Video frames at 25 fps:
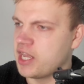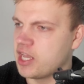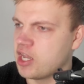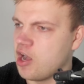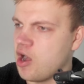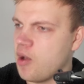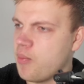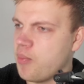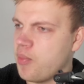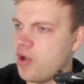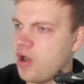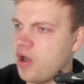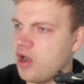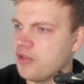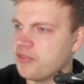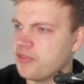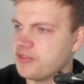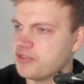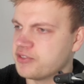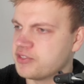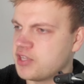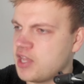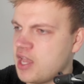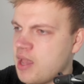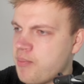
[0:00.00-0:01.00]
up on the
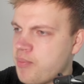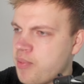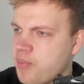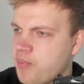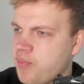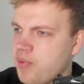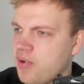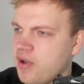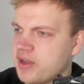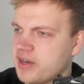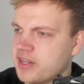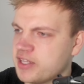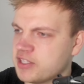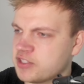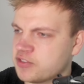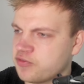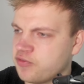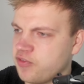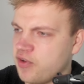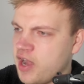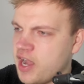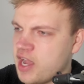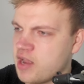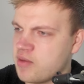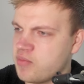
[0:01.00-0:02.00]
tip, but it's
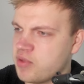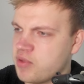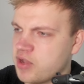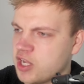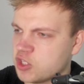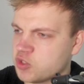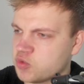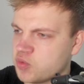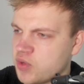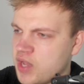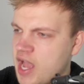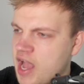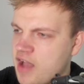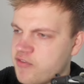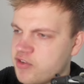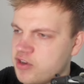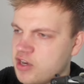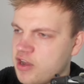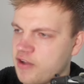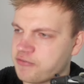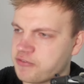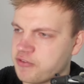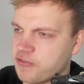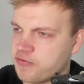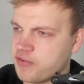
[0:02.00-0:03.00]
fine because we have
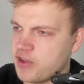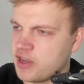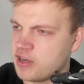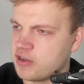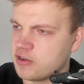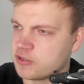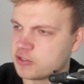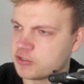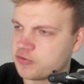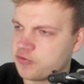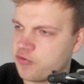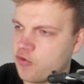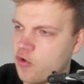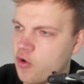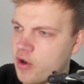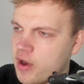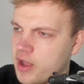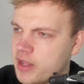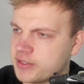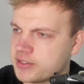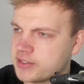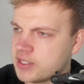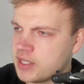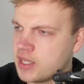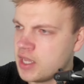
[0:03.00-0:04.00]
enough defenders for
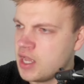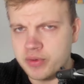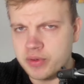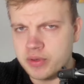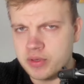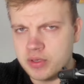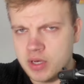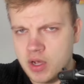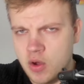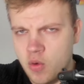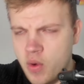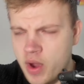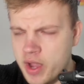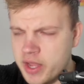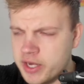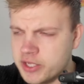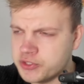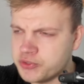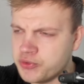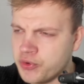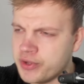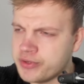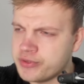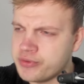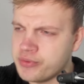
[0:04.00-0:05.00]
it. Now white is
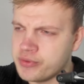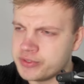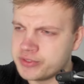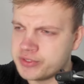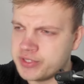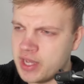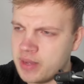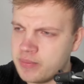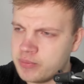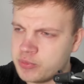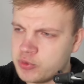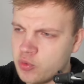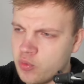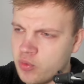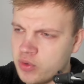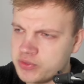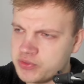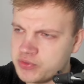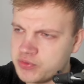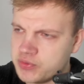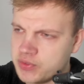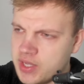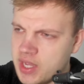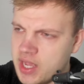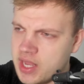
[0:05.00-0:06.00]
going to attempt to
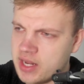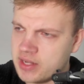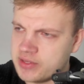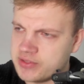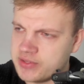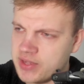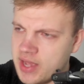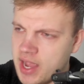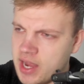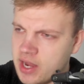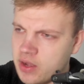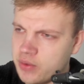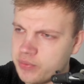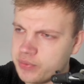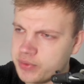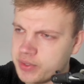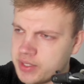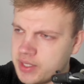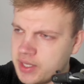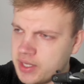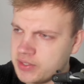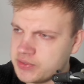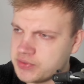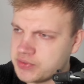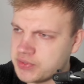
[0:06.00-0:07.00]
once again attack on the
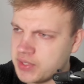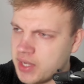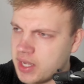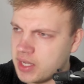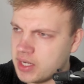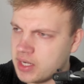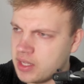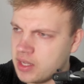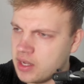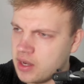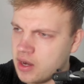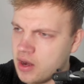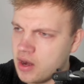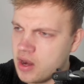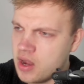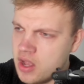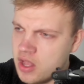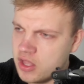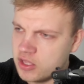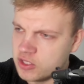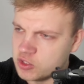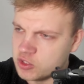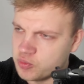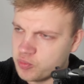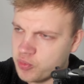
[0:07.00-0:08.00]
king side here.
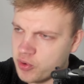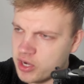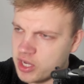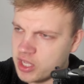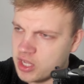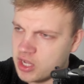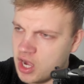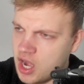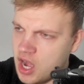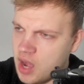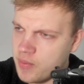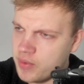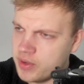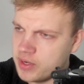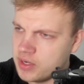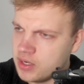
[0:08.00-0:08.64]
This is pretty common,